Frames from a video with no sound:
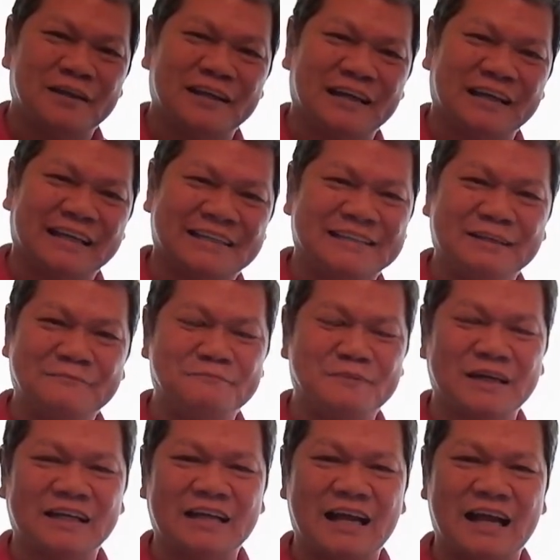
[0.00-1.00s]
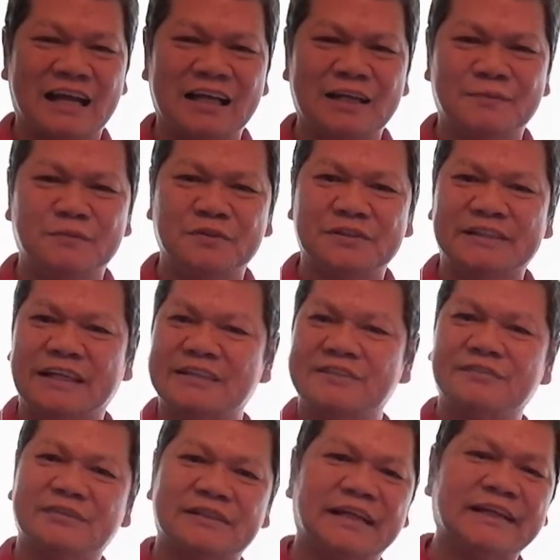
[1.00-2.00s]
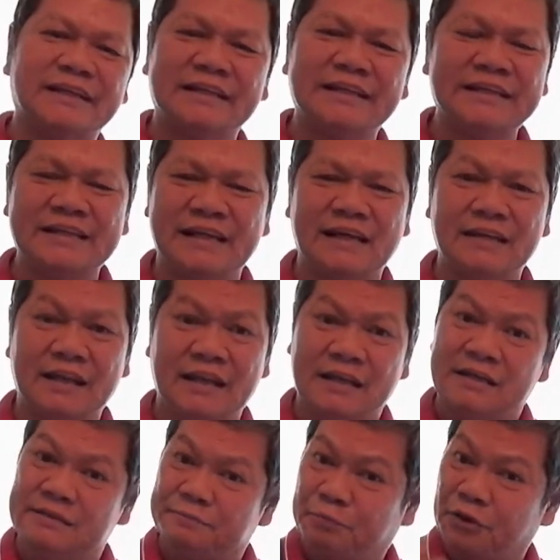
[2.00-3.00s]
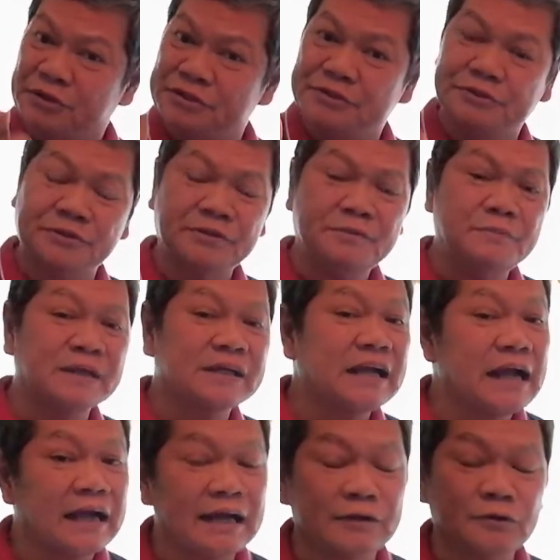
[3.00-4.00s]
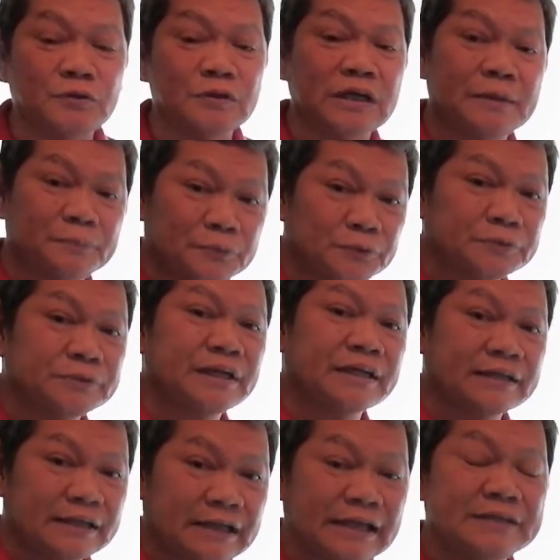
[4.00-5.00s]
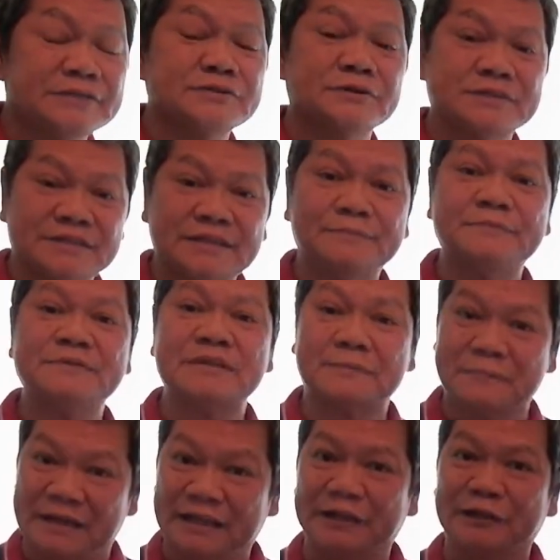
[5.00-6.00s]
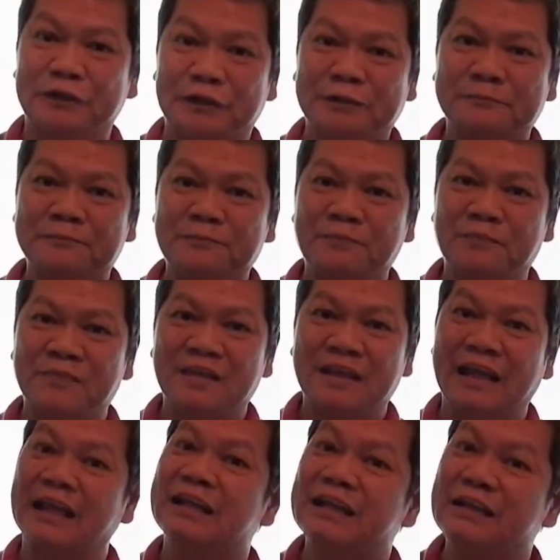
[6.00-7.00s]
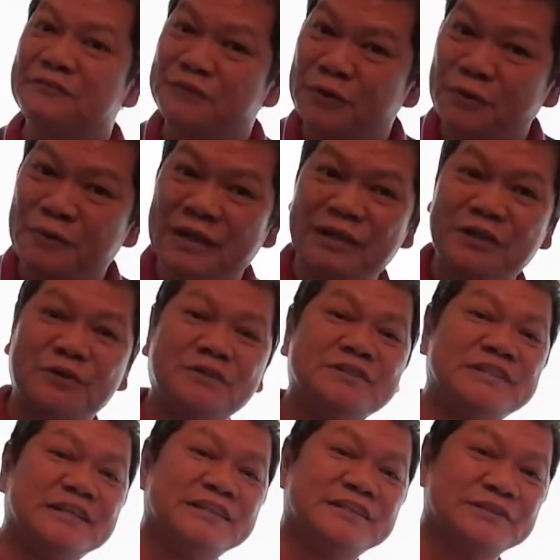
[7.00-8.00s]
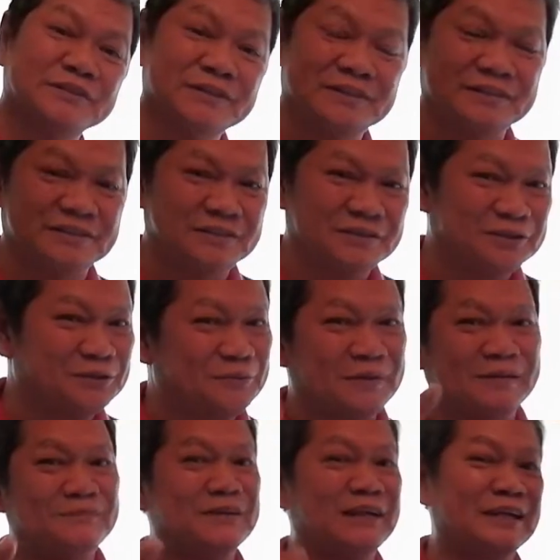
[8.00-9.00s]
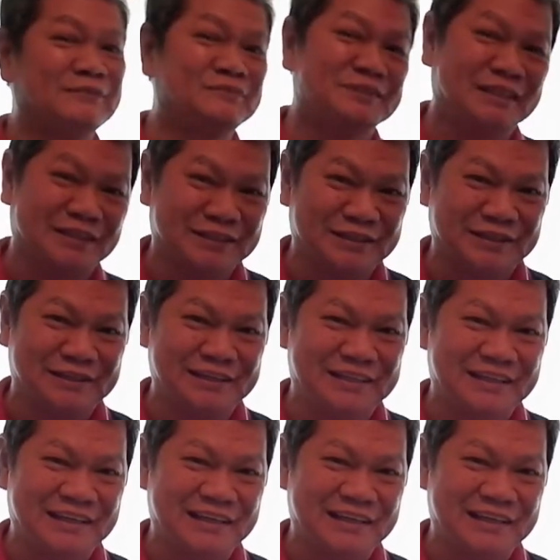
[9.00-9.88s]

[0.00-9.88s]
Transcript: Kasi pagka alam mo si Jesus ay real, for sure magkakaroon ka po ng relationship sa Panginoon. And if you will know Jesus, you will believe Jesus.